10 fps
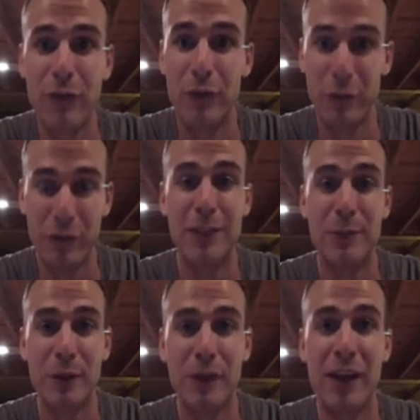
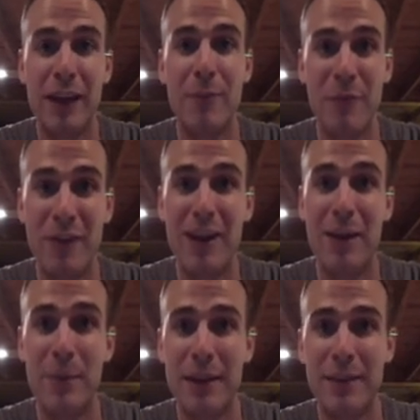Facebook
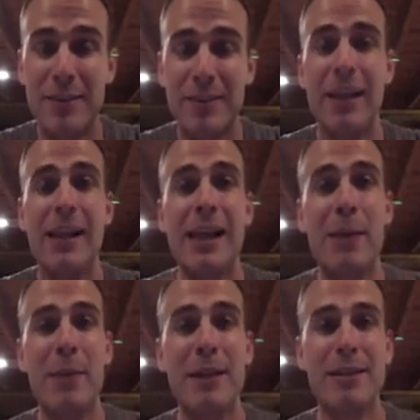fan base.
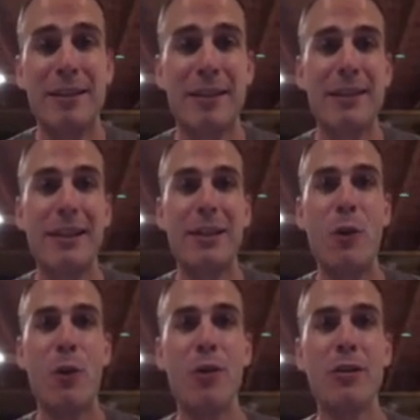And basically,
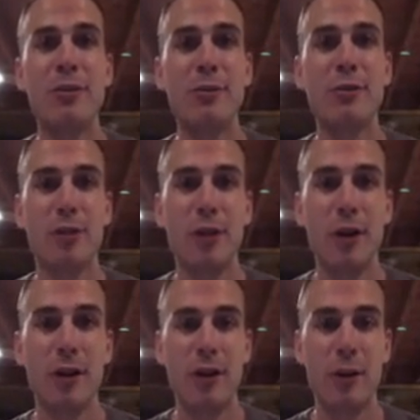once you
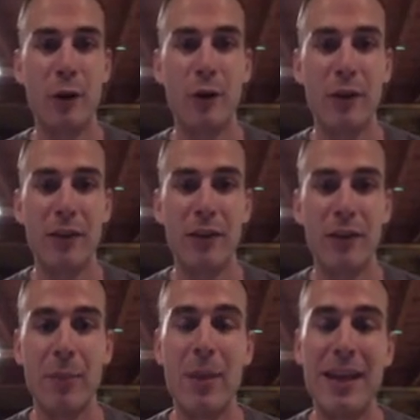start growing
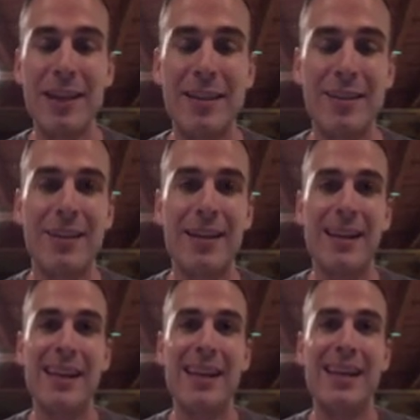the base,
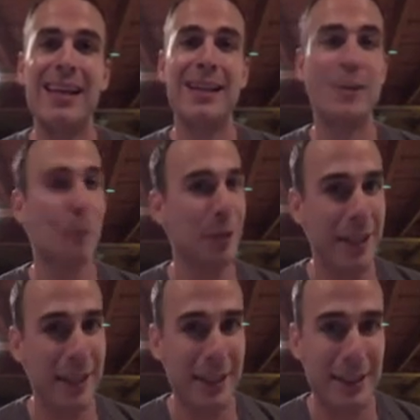it starts
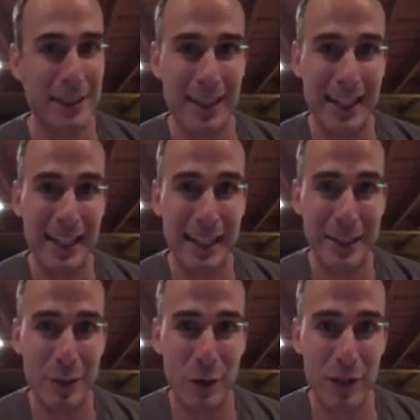getting
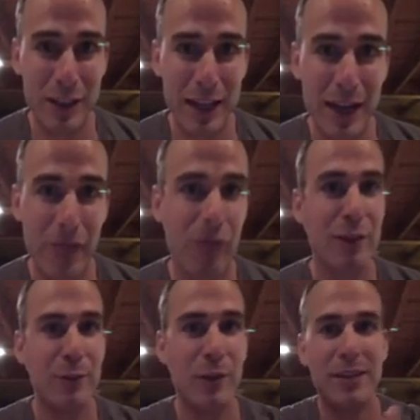easier over time.
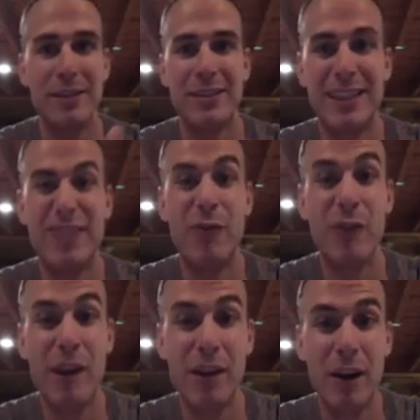Facebook it's
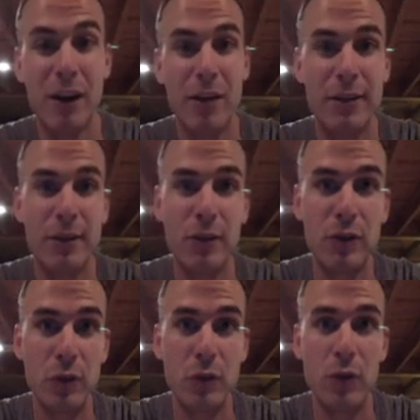very hard
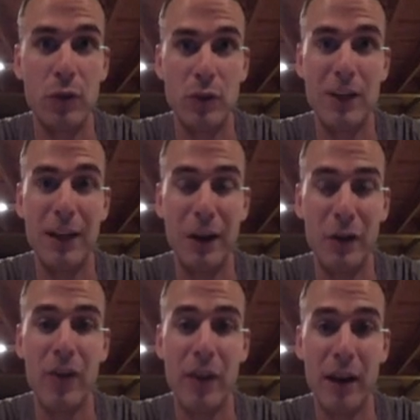to get
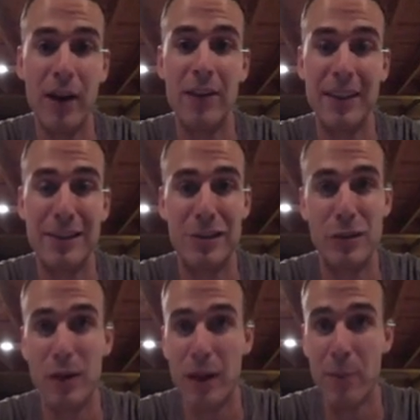over the initial
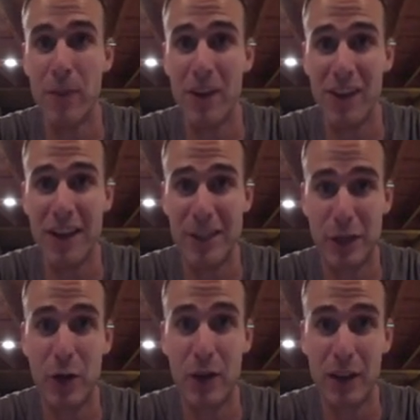hump of actually
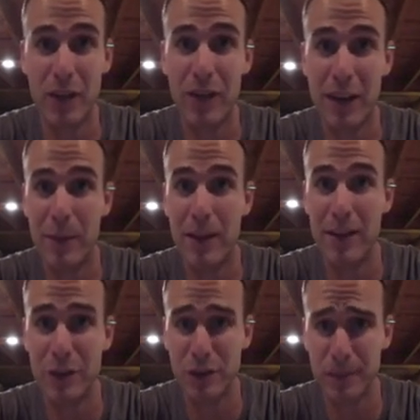growing a fan
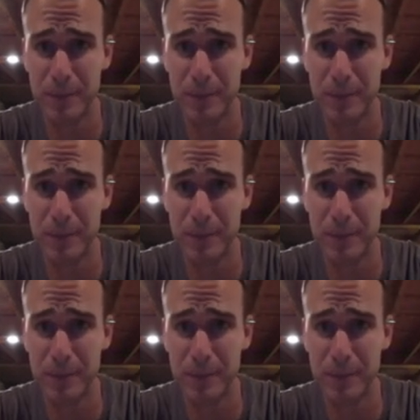page.